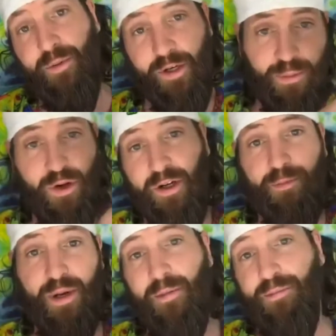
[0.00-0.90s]
ever seen it when you
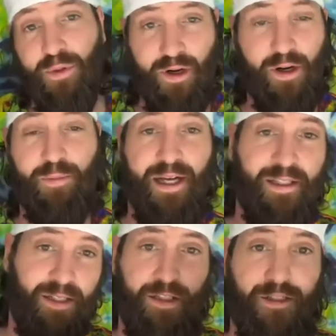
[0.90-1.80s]
pour on your
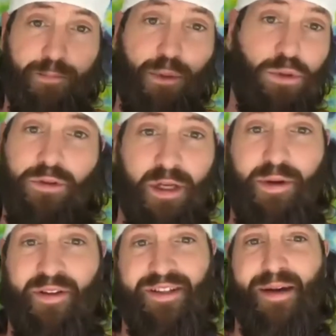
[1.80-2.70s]
plants and it just like
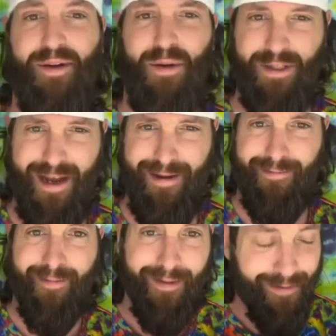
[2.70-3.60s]
pools up on the top? You're like, what the
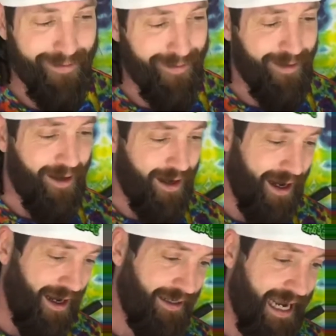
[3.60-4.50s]
hell?
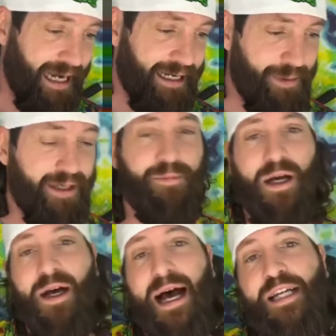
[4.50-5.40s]
Yeah, it can
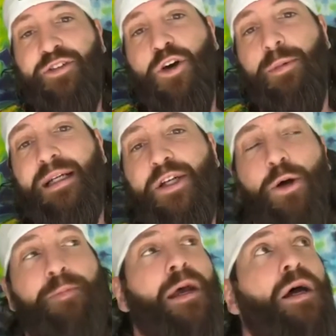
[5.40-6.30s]
become
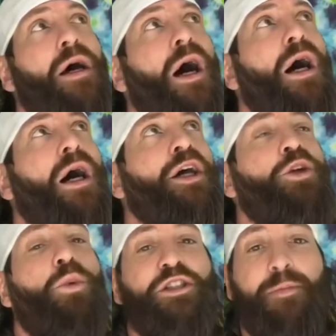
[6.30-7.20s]
hydrophobic. So
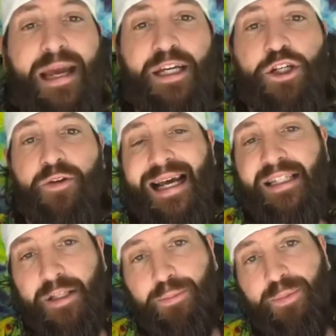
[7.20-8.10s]
you want to make
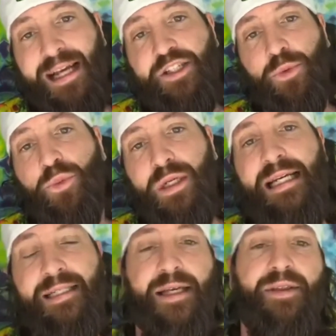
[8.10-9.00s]
sure that's the
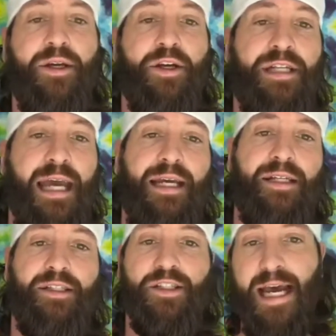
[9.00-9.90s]
reason that you're
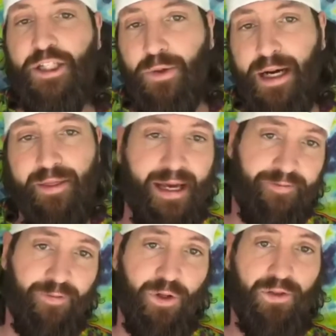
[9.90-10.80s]
taking and
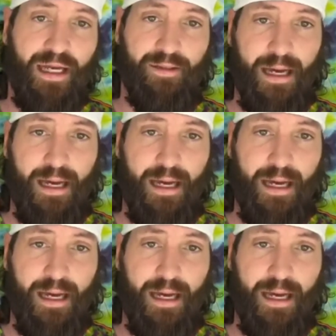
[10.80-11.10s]
saturating that